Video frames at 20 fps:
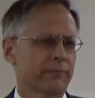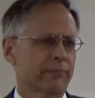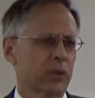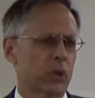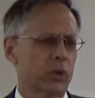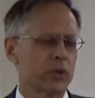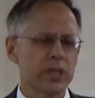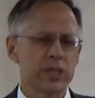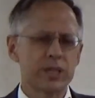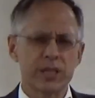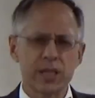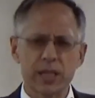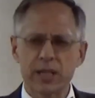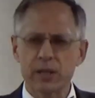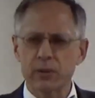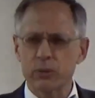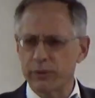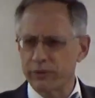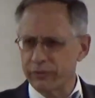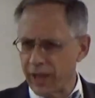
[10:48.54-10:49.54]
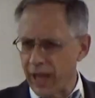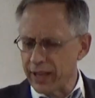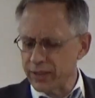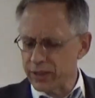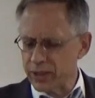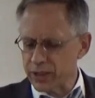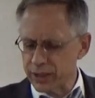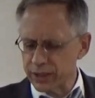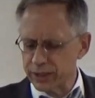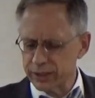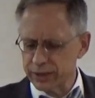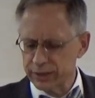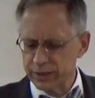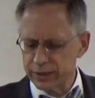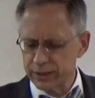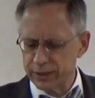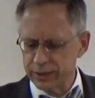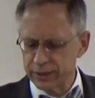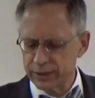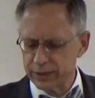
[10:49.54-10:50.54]
Is he seeking revenge?
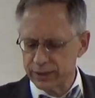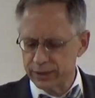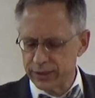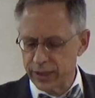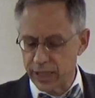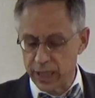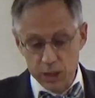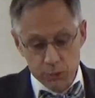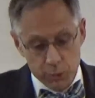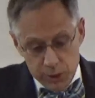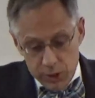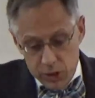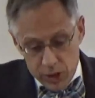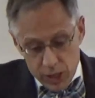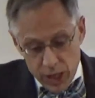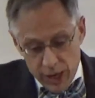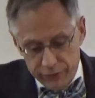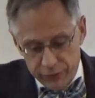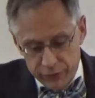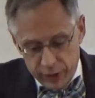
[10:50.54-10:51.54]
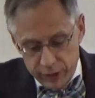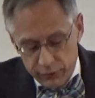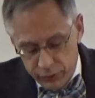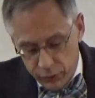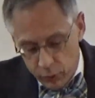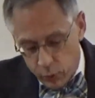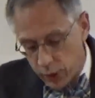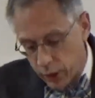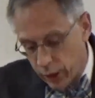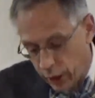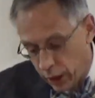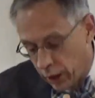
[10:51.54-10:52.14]
He's been suffering for